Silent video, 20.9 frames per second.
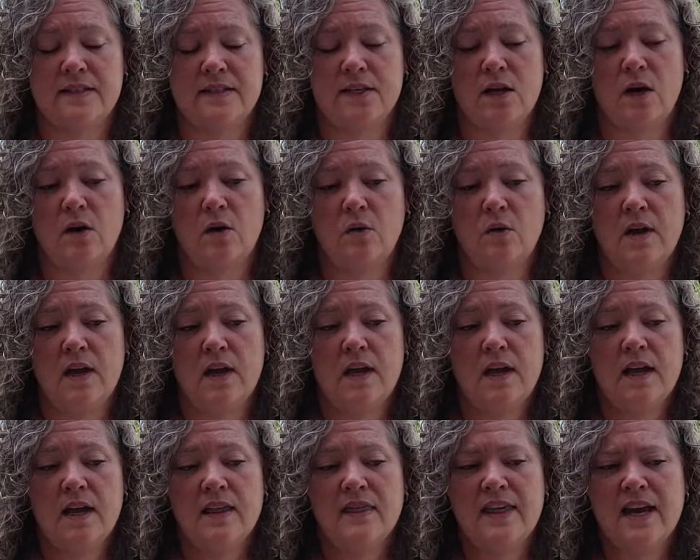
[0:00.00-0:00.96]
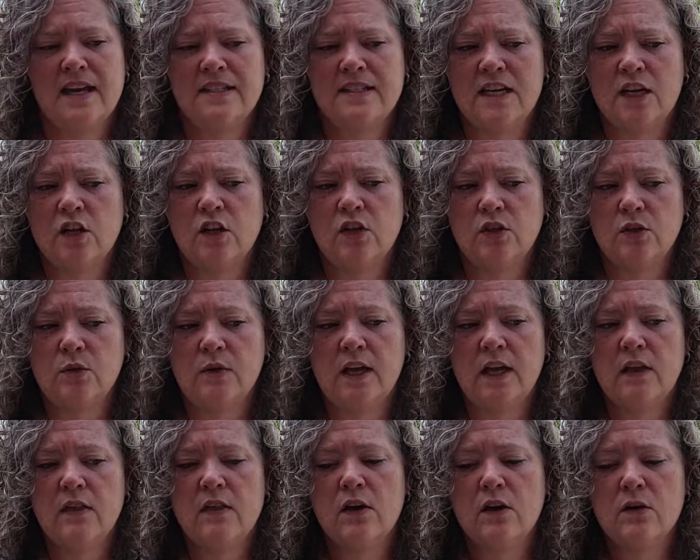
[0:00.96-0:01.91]
So that's
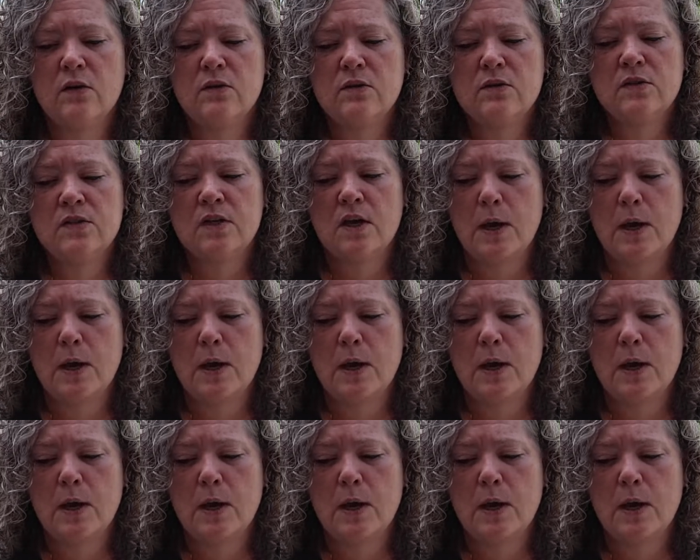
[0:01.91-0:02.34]
including those.